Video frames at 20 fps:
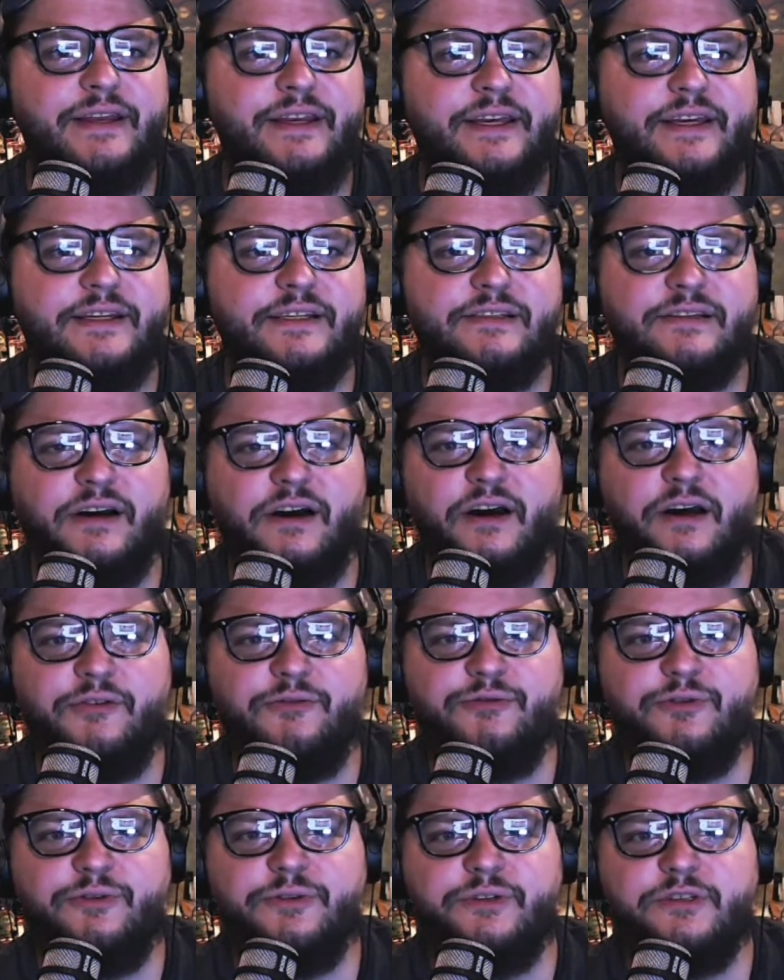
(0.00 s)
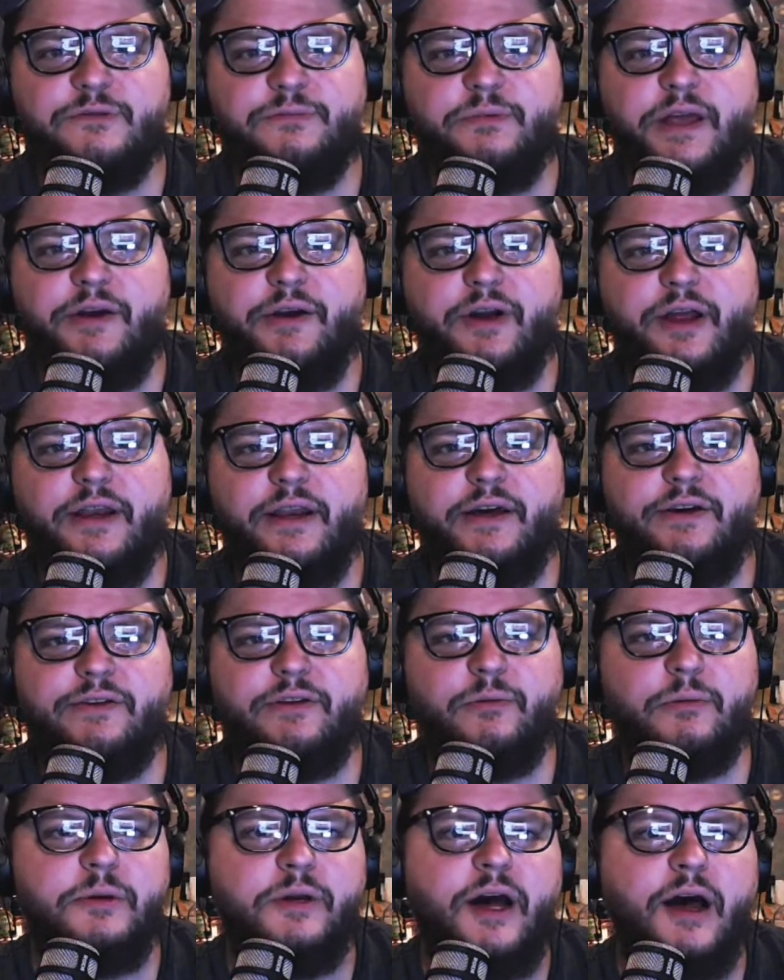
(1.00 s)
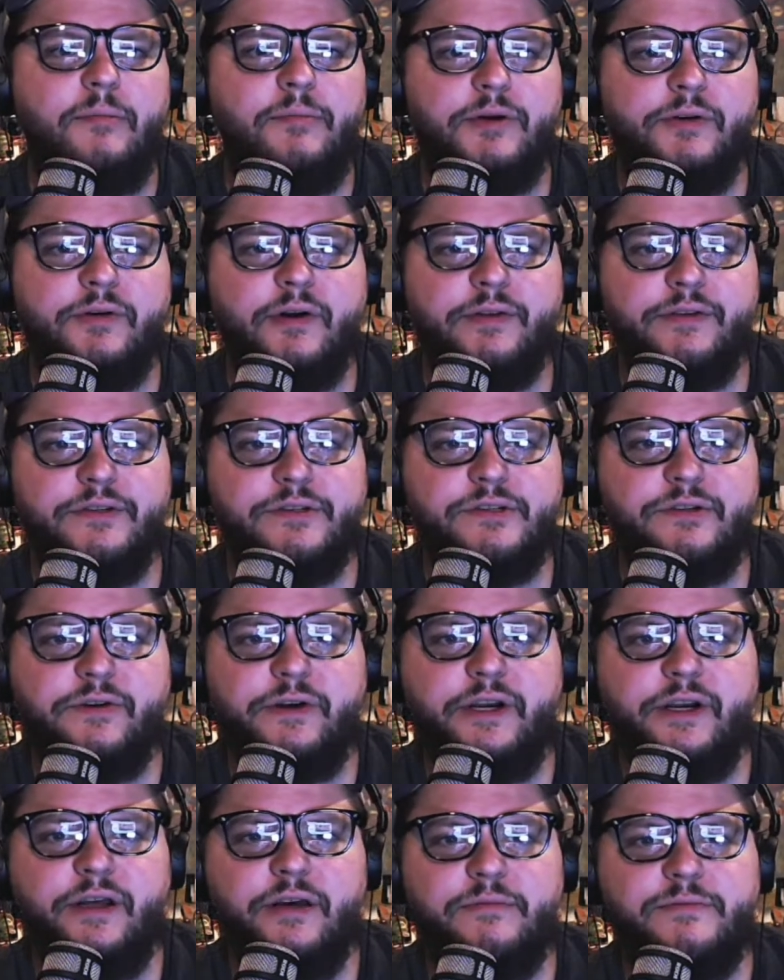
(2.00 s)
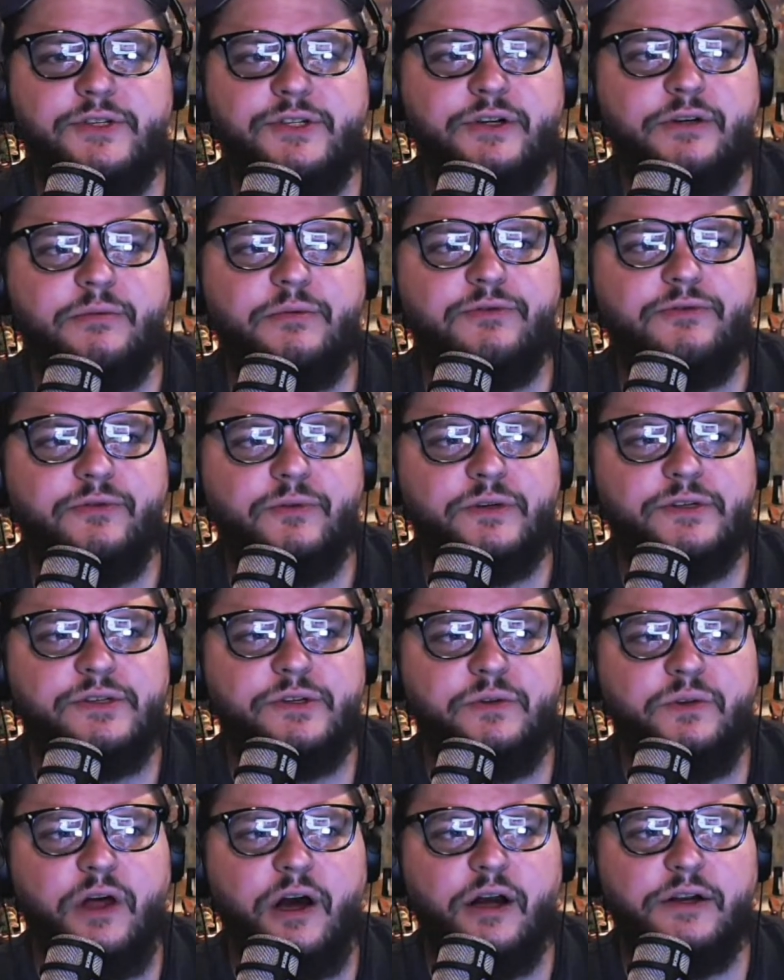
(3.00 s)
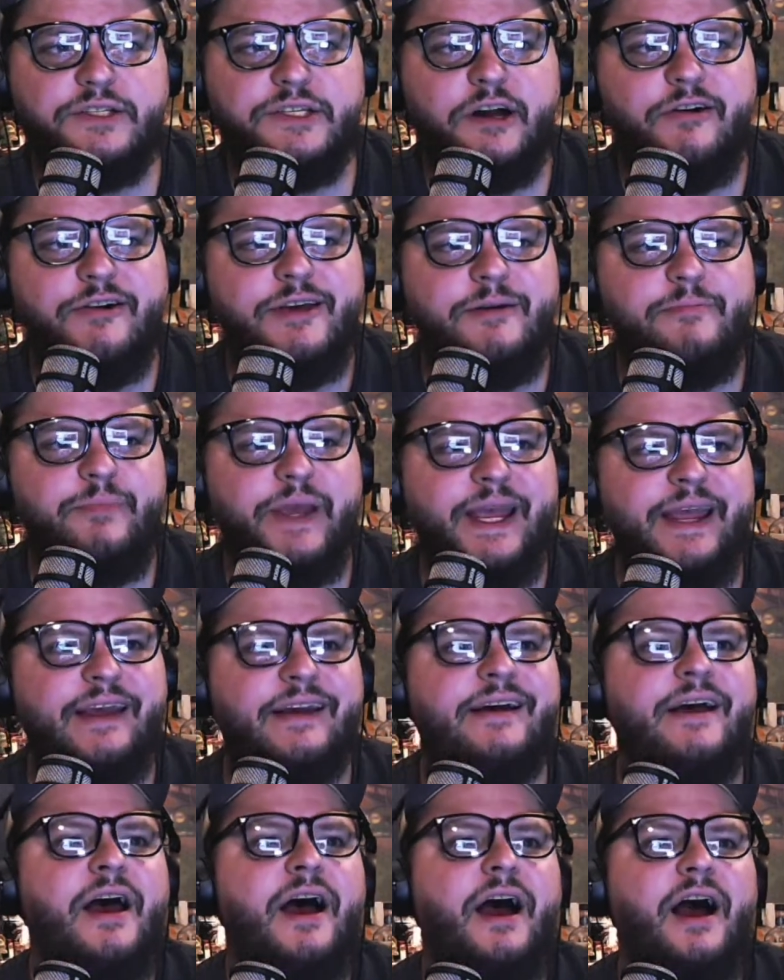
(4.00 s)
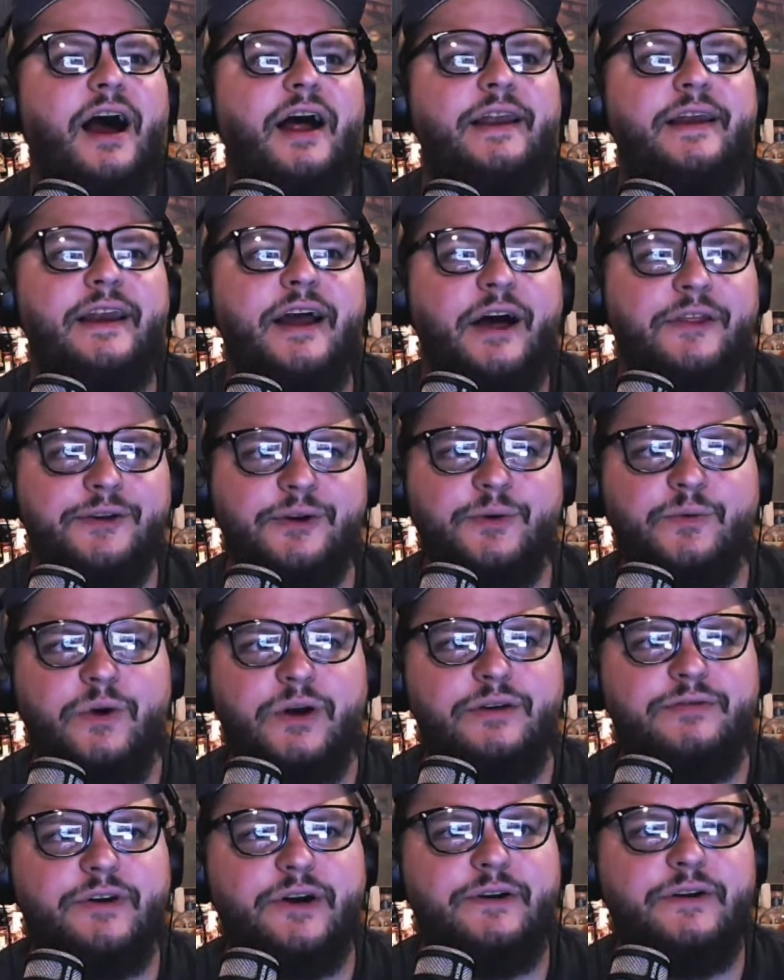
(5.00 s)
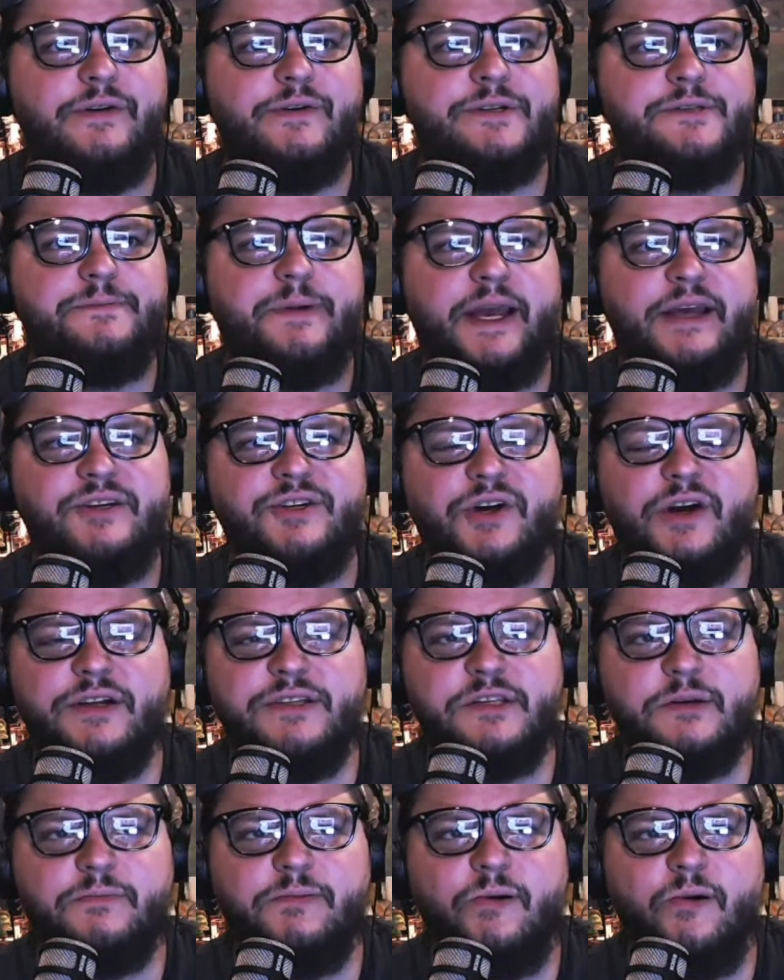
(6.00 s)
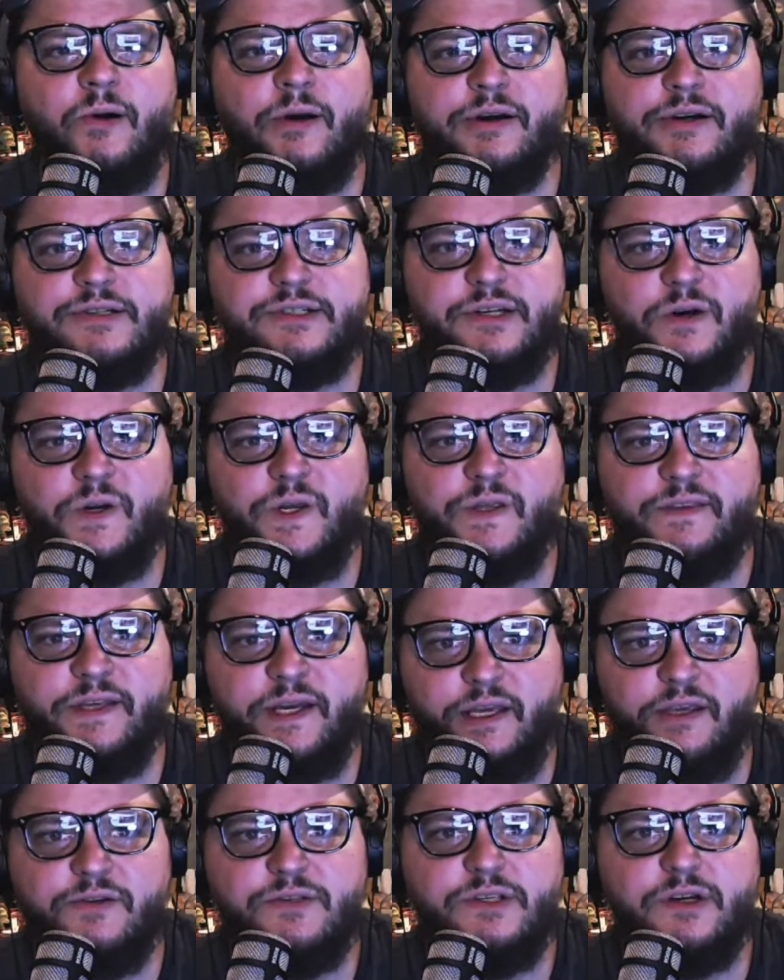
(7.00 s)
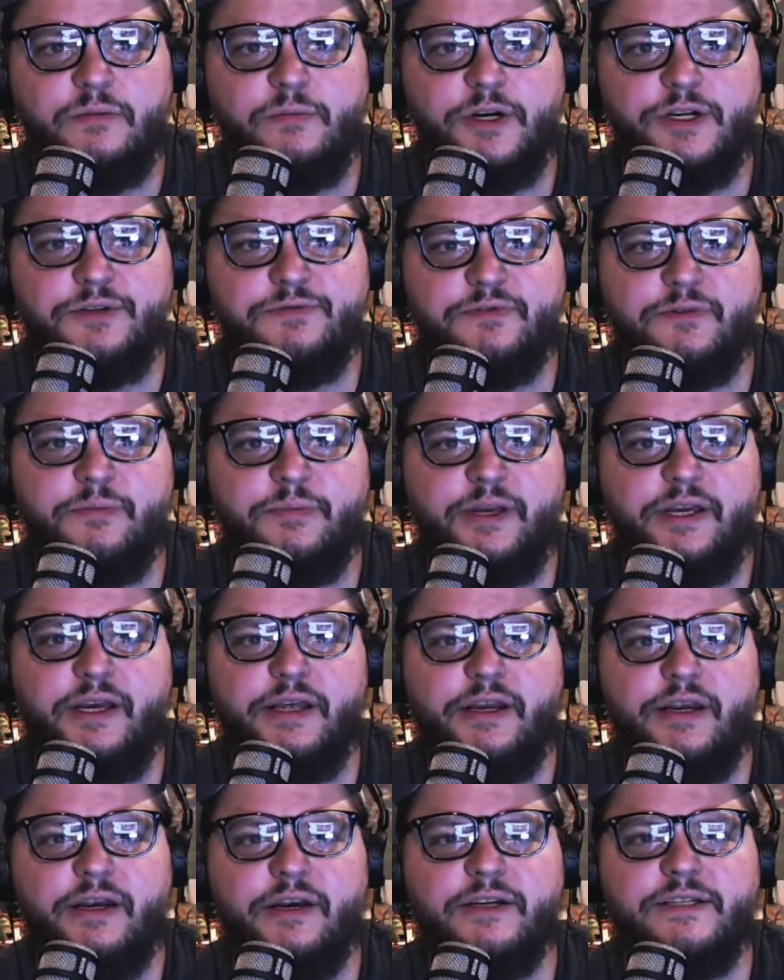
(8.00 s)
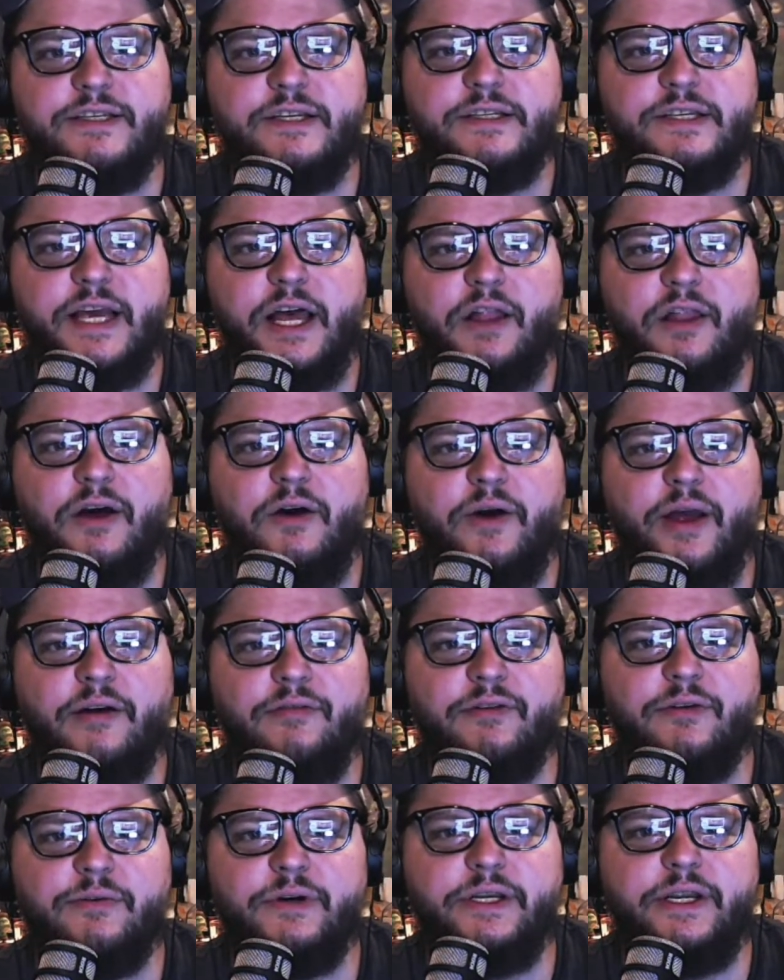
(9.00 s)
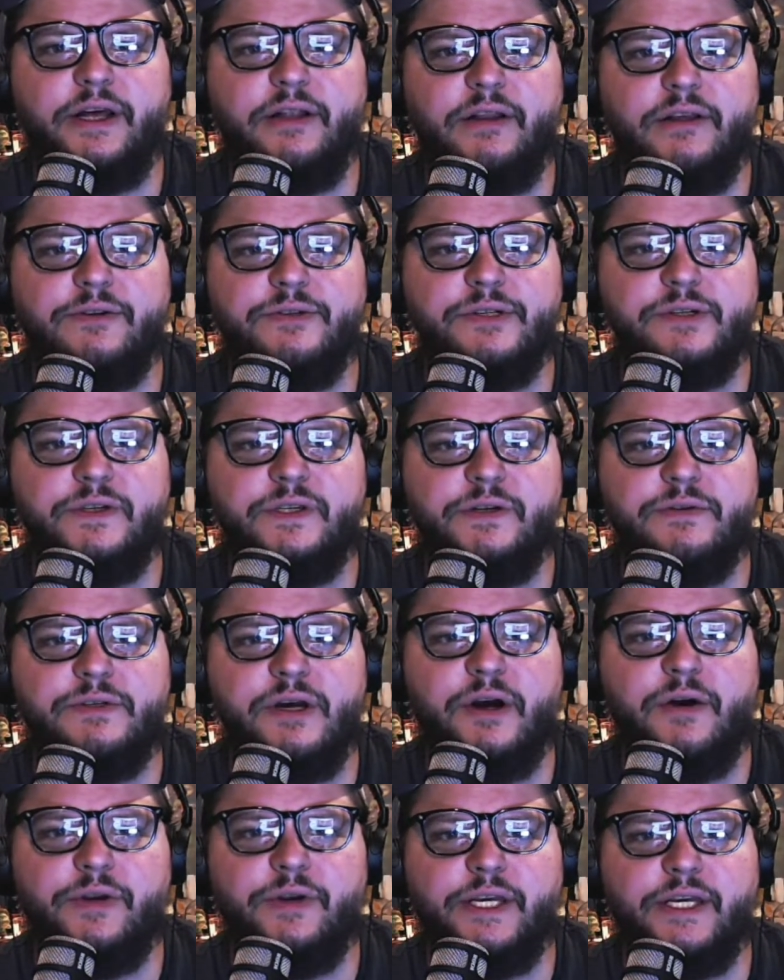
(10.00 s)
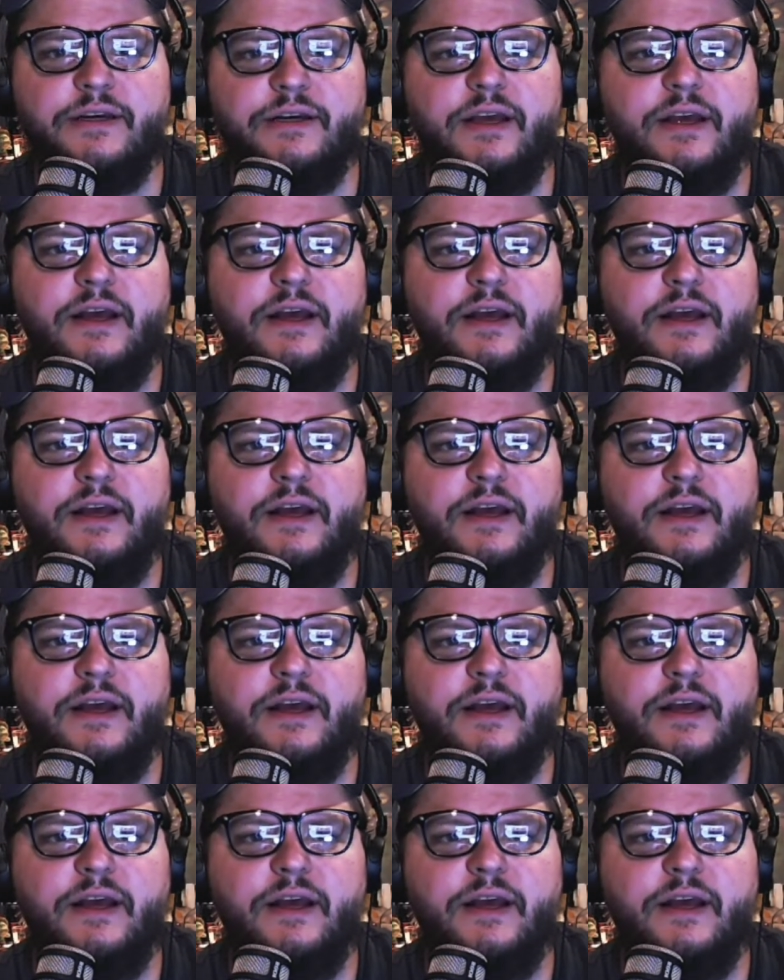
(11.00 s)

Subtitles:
He is on full display right now. He'll be hopping around the screen, I'm sure, before too long. Tony B, another one of our newest Patreon supporters. Tony, thank you so much for being here. He says, hello, everyone. Hello to you, Tony.